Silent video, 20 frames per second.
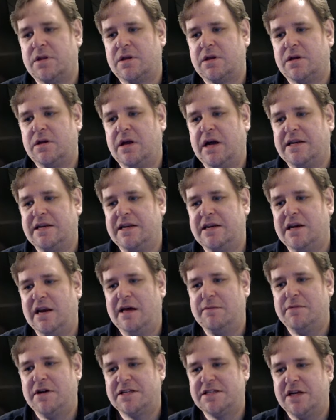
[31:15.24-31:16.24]
I didn't let
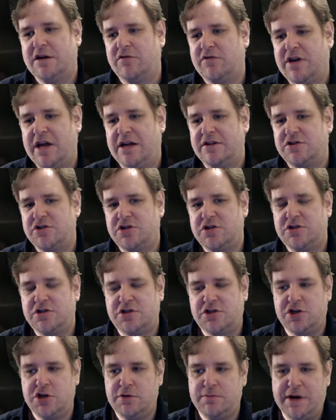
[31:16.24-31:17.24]
myself get
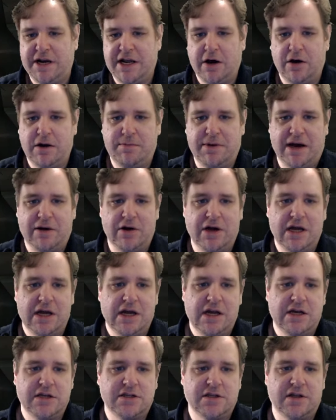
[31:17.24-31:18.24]
too many holy power
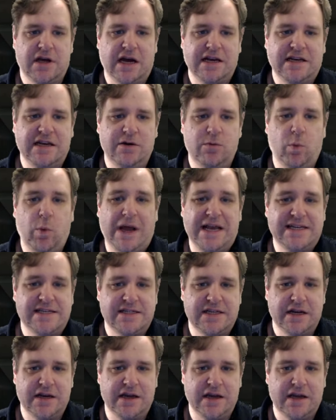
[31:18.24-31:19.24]
so that I didn't waste
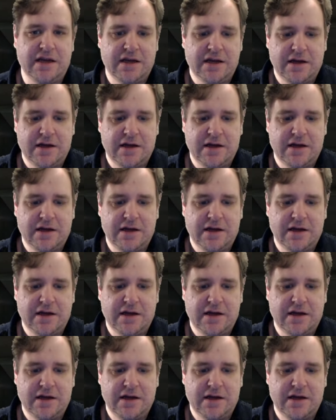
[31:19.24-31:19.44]
any.